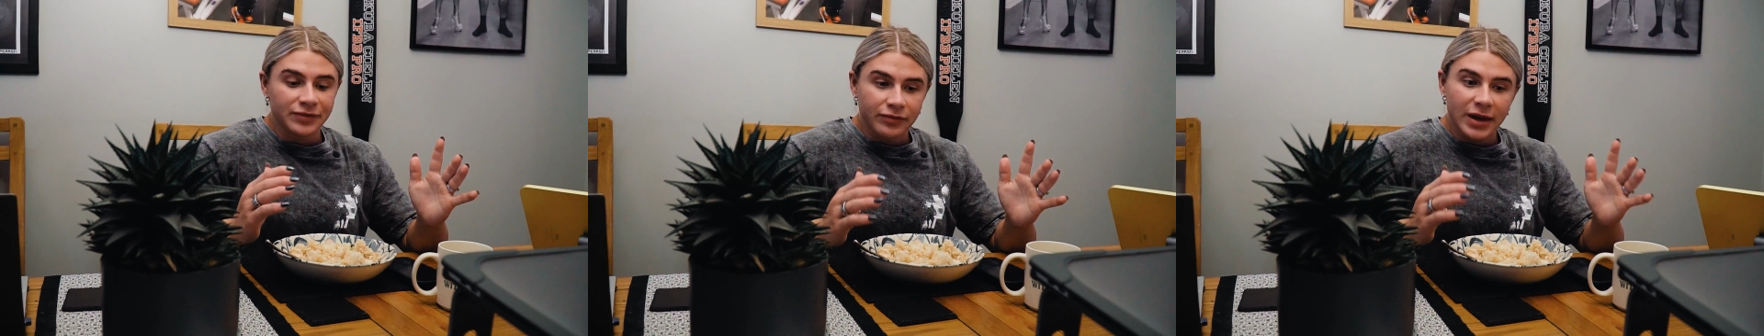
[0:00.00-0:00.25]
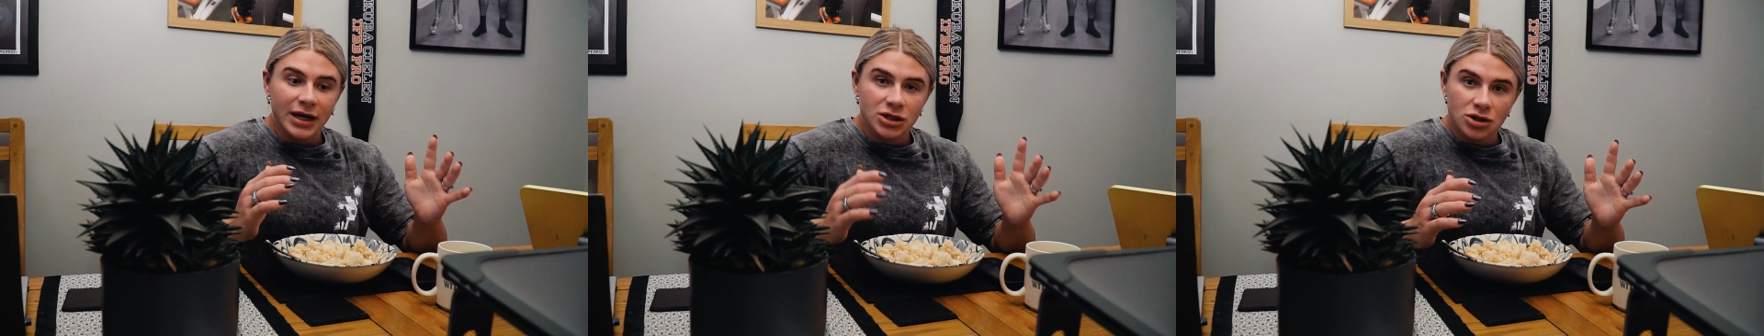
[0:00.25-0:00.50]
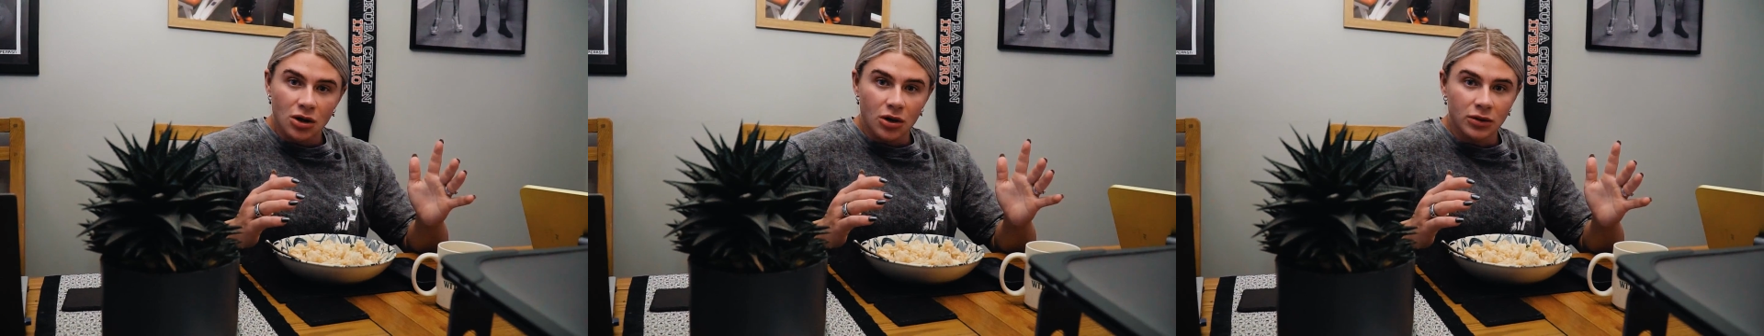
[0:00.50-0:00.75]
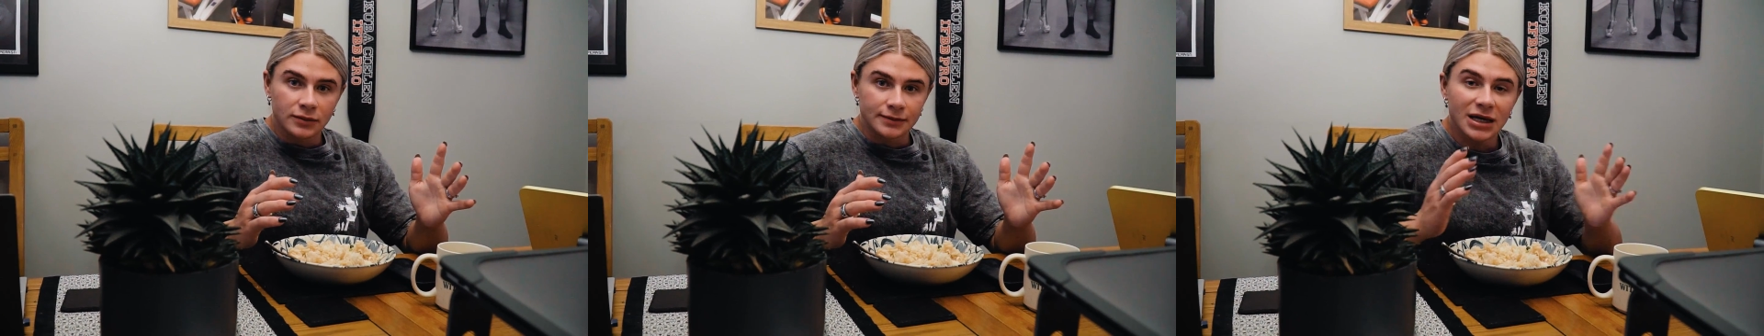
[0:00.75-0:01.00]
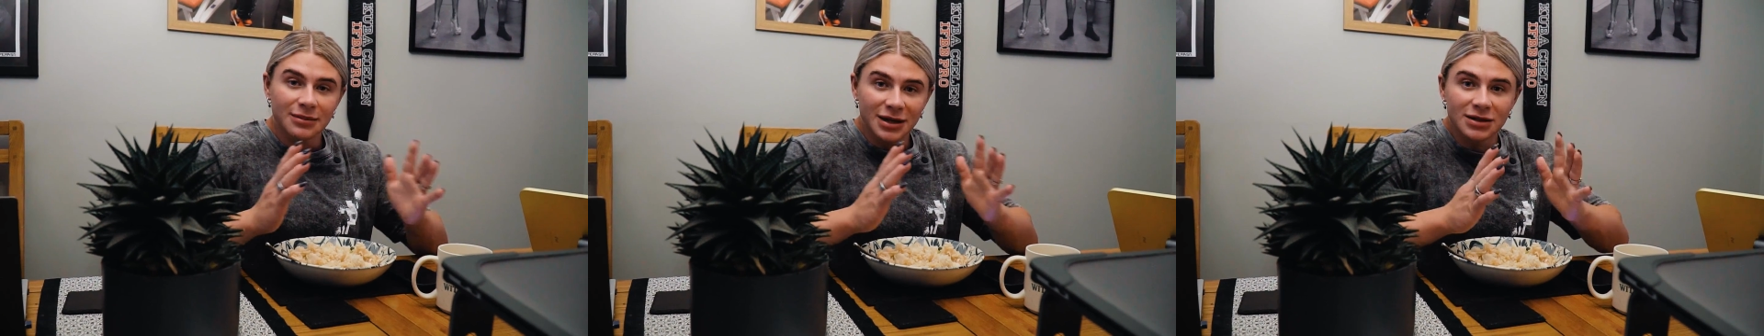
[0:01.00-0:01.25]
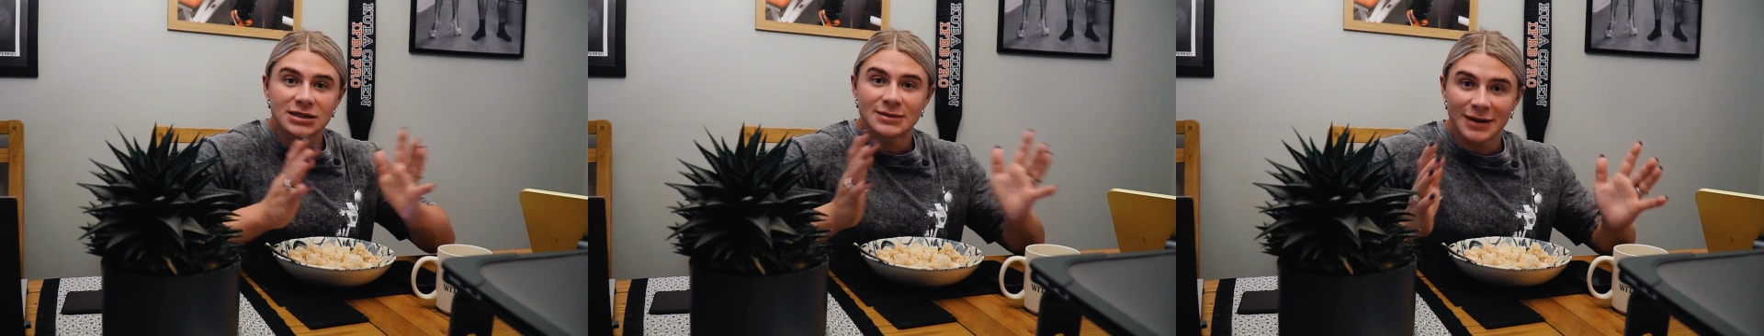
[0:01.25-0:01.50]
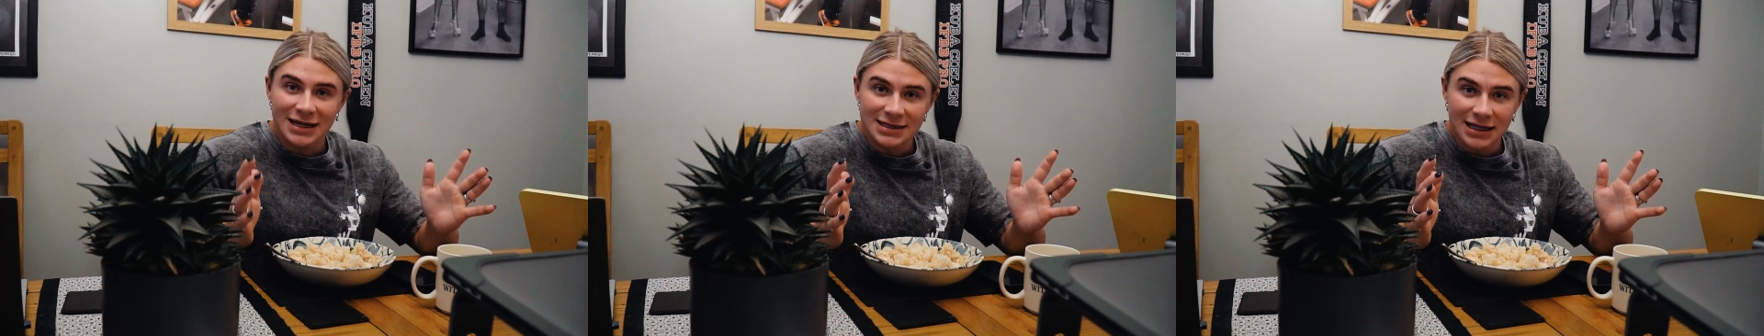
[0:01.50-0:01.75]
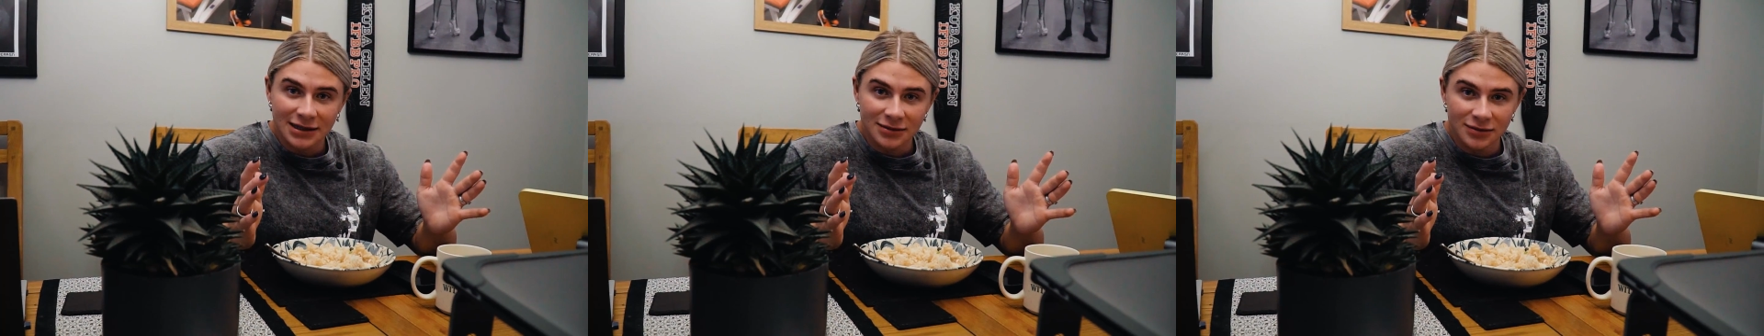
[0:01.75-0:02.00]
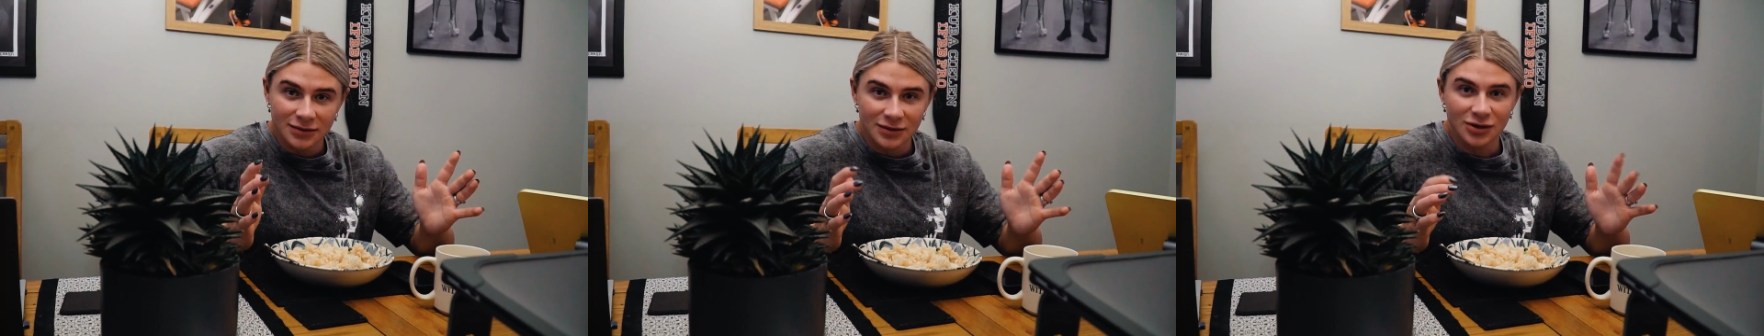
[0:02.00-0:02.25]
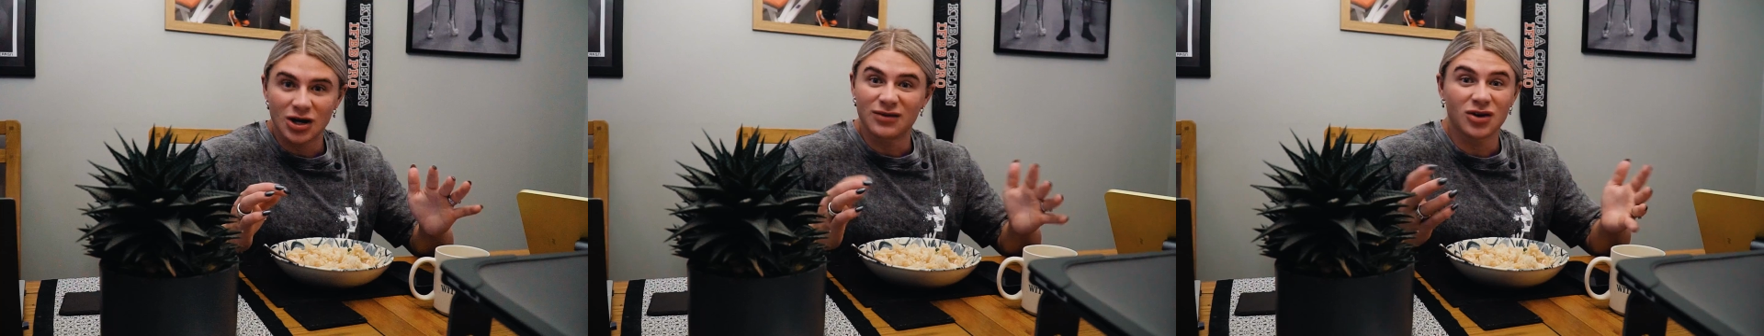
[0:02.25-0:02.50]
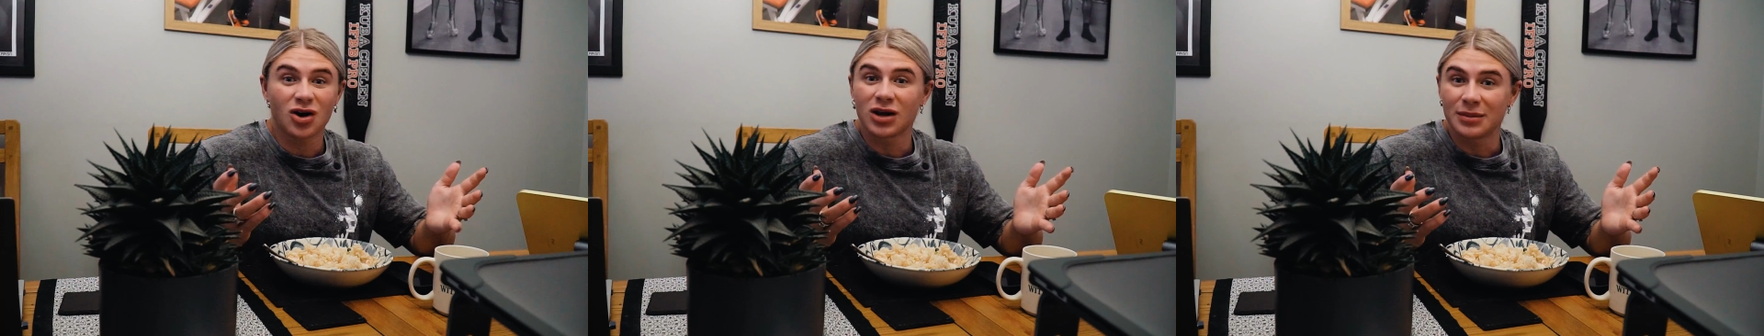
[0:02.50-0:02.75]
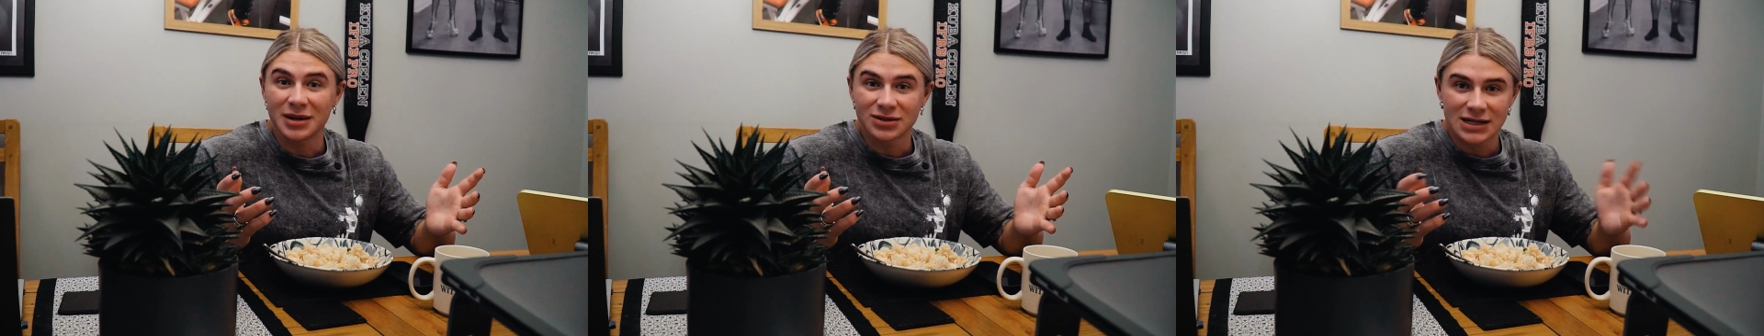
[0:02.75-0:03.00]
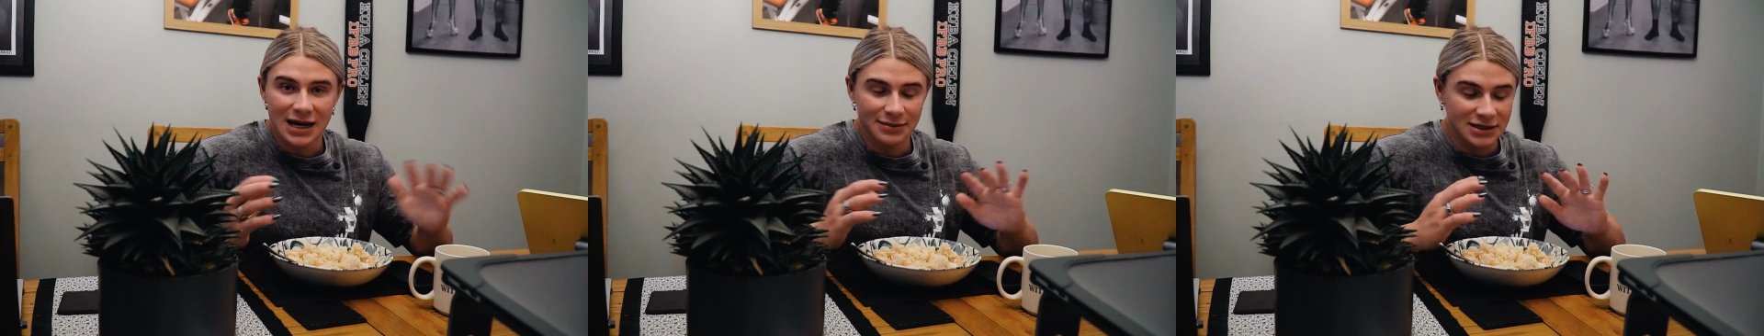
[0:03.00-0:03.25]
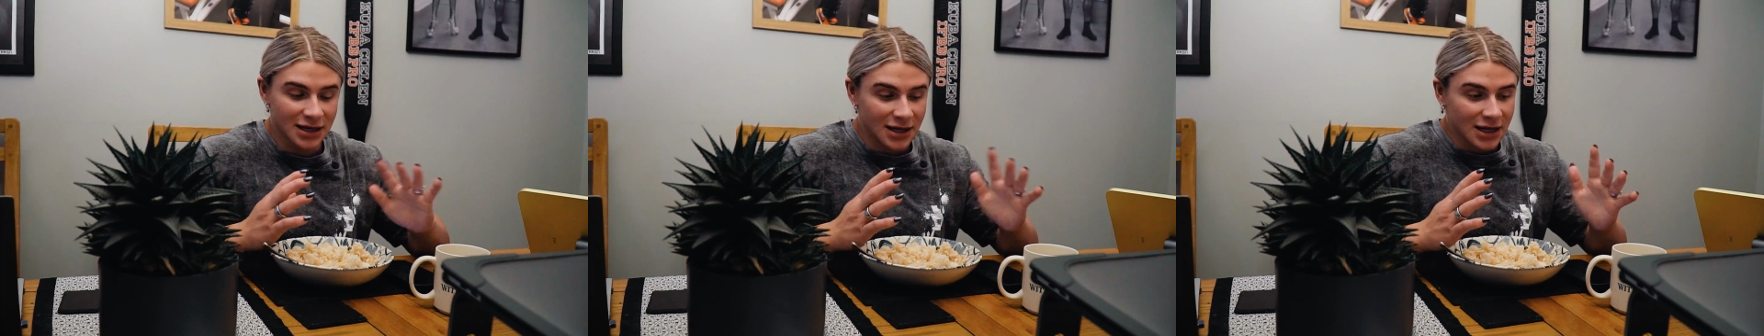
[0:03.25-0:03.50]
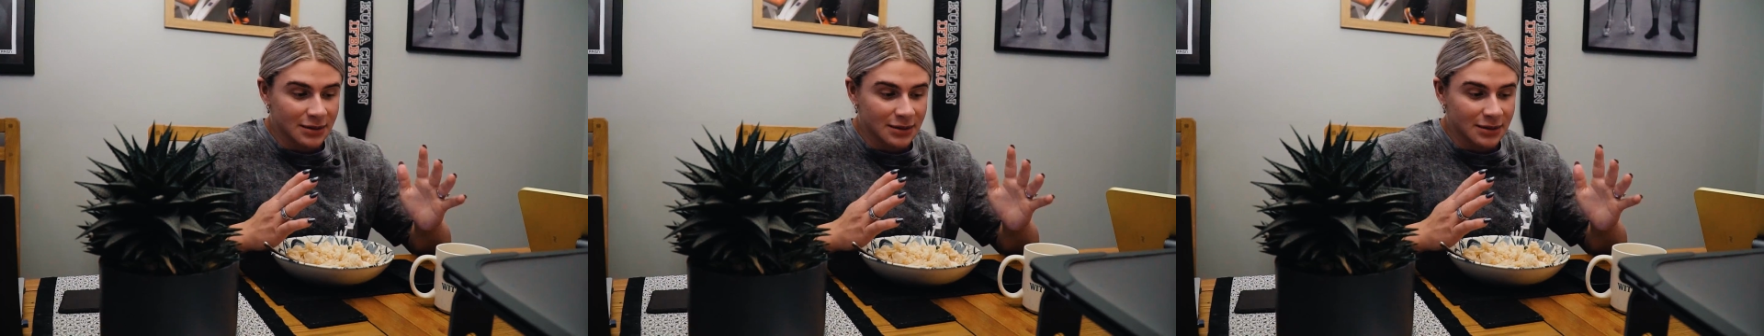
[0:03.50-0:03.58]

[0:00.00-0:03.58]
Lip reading: make sure that your meal spacing, we'll not even call it meal times,